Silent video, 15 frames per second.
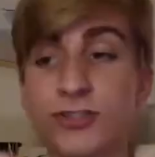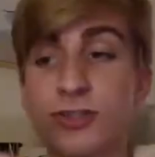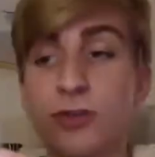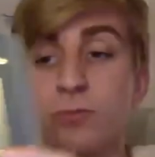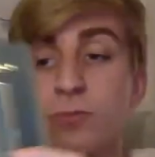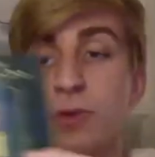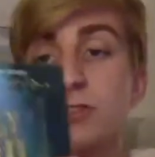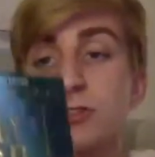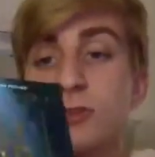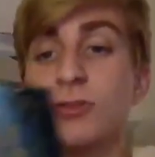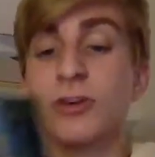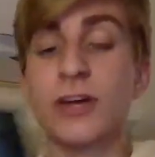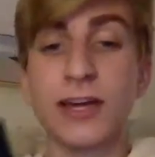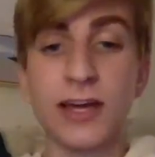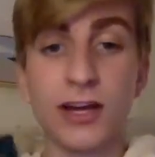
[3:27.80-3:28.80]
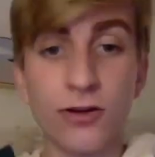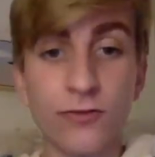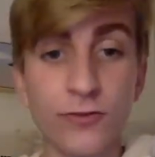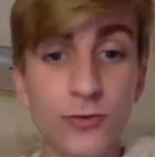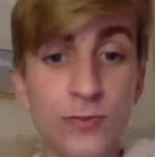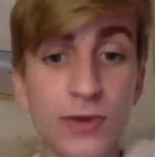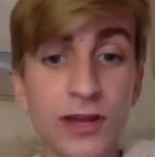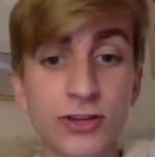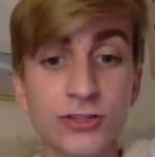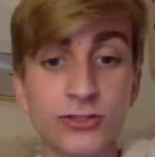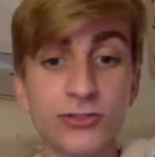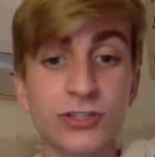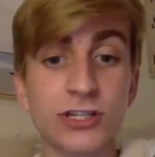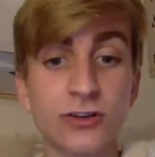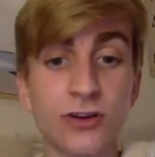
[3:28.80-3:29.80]
So based on looking at our few
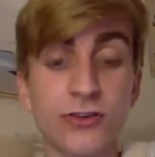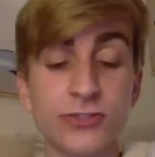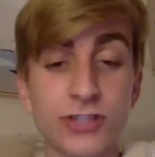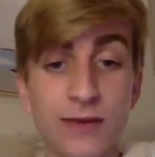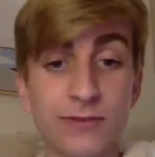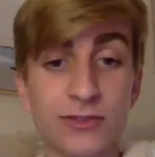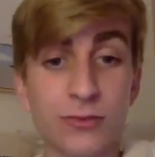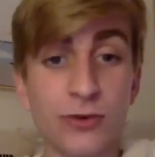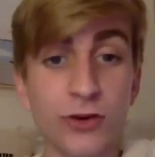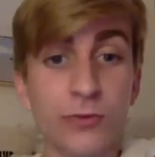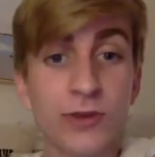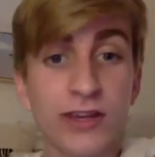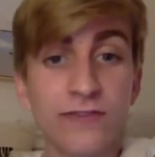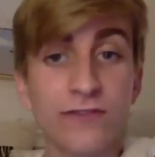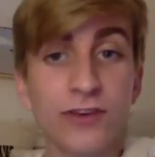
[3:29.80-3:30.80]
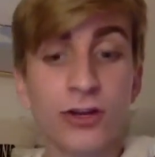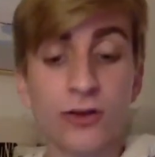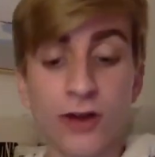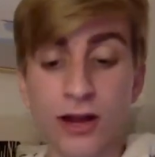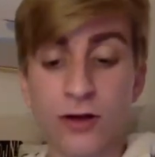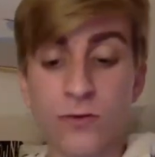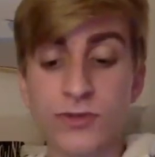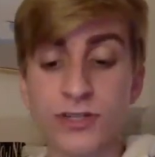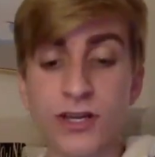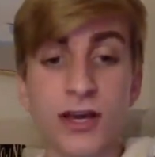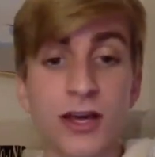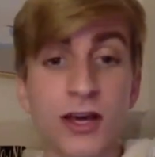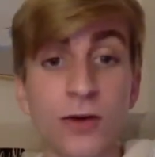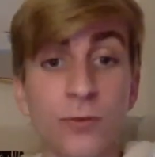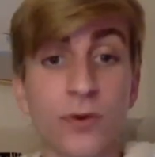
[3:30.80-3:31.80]
pictures here in our chapter book, we can figure out
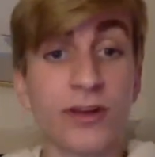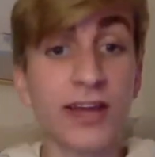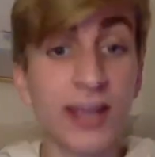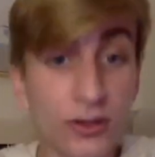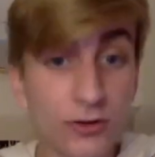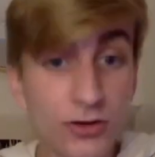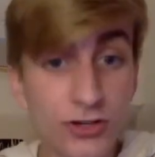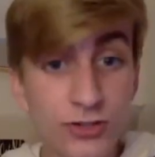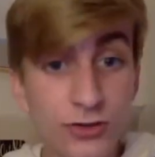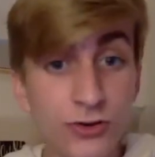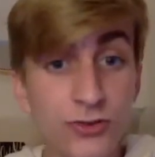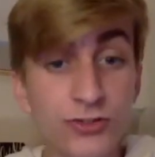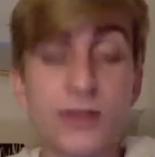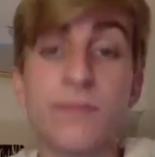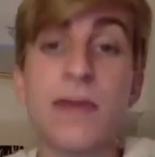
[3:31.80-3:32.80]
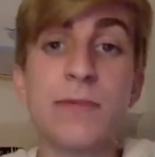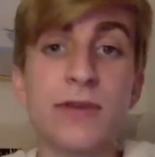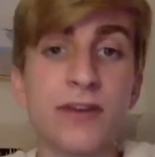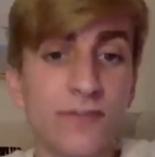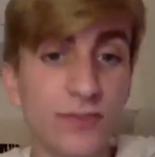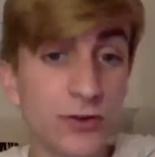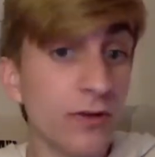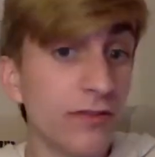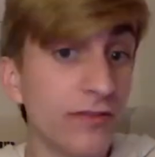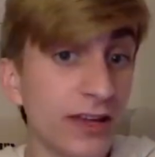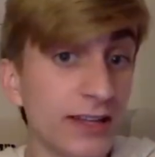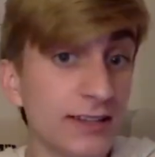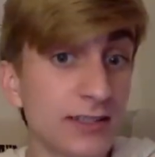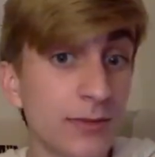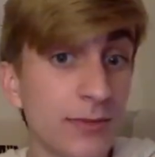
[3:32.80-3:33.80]
what characters and maybe a few
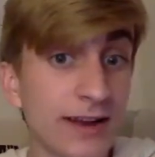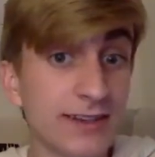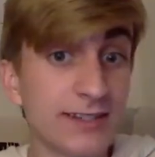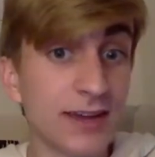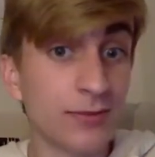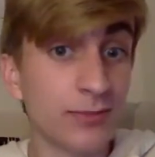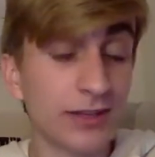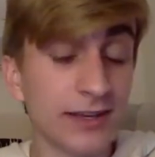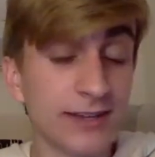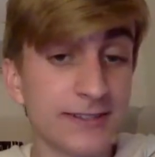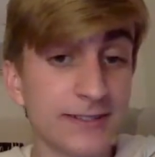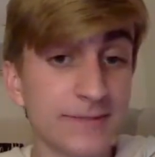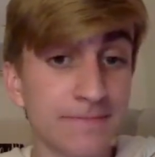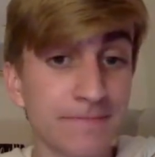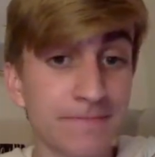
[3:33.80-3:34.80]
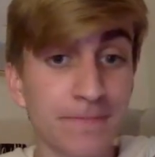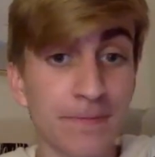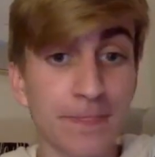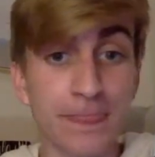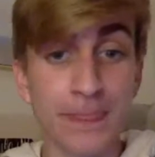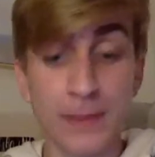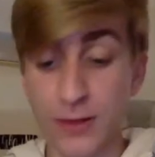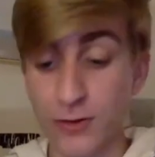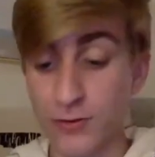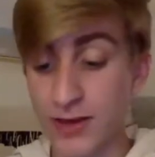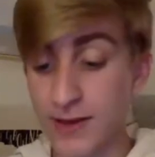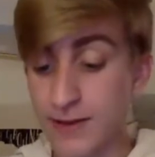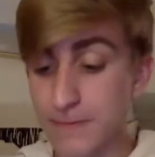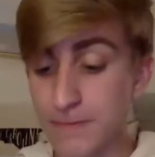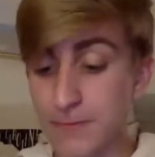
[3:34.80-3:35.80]
events that might take place.
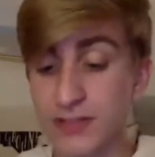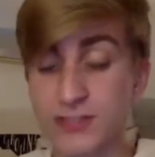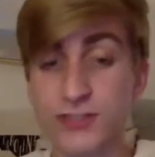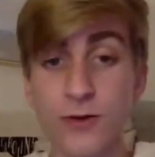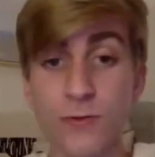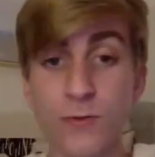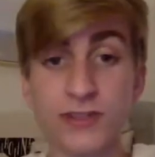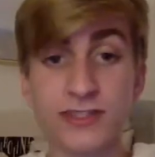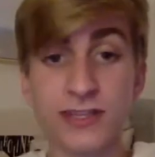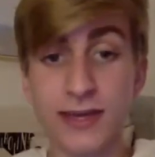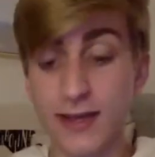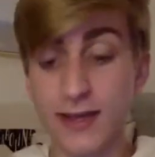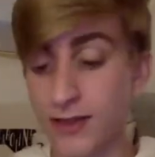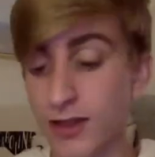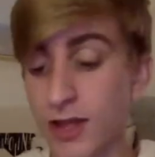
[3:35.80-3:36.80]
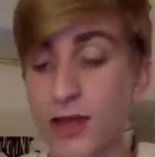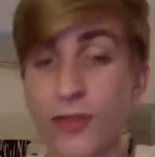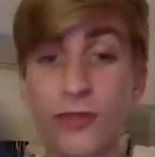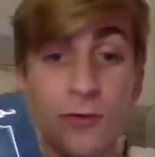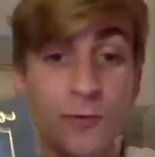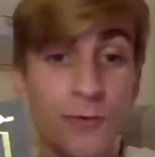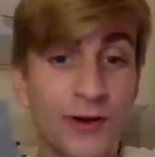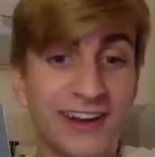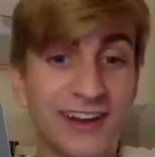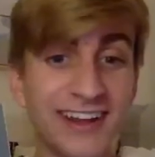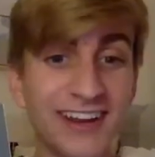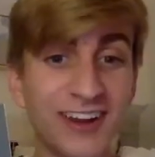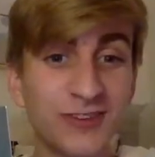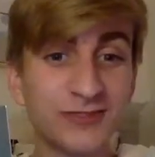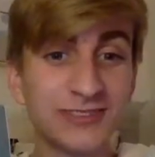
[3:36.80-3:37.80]
Okay, and so once again, the one
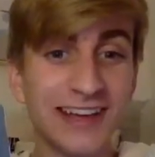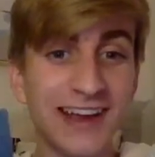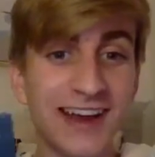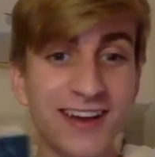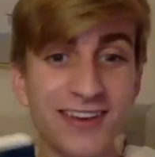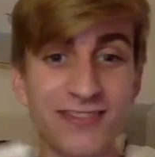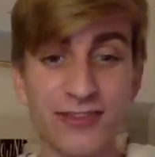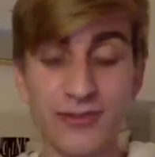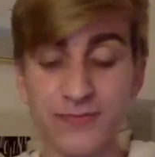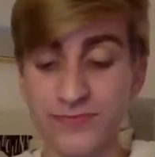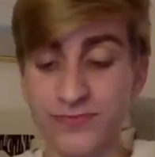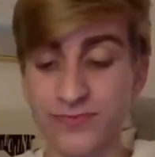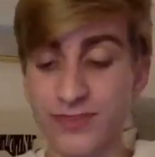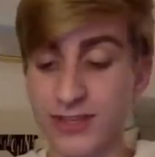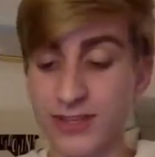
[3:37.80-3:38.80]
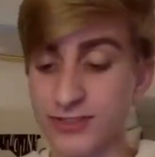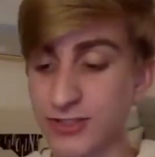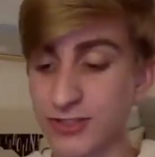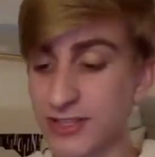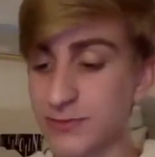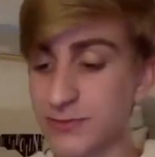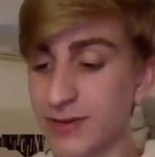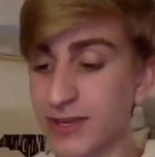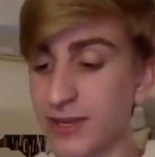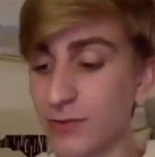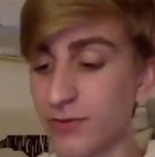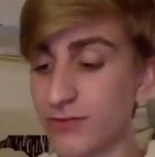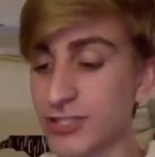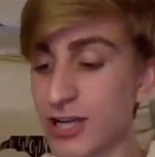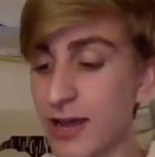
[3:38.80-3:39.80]
and only Ivan. So let's begin
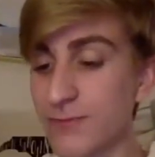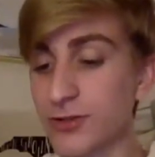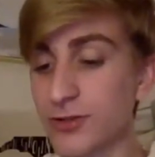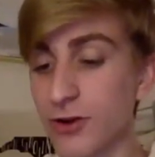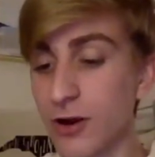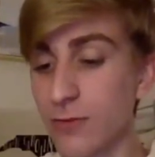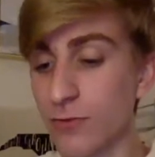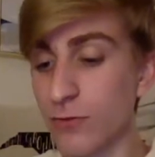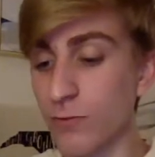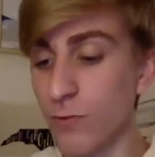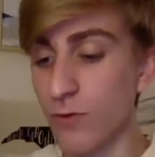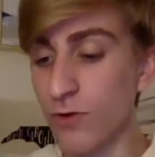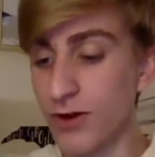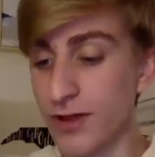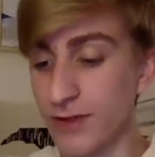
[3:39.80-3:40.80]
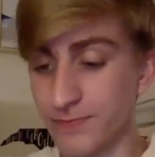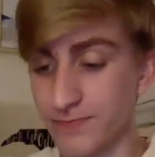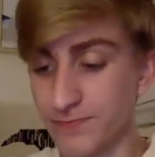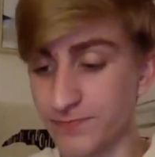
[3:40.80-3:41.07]
with chapter number one.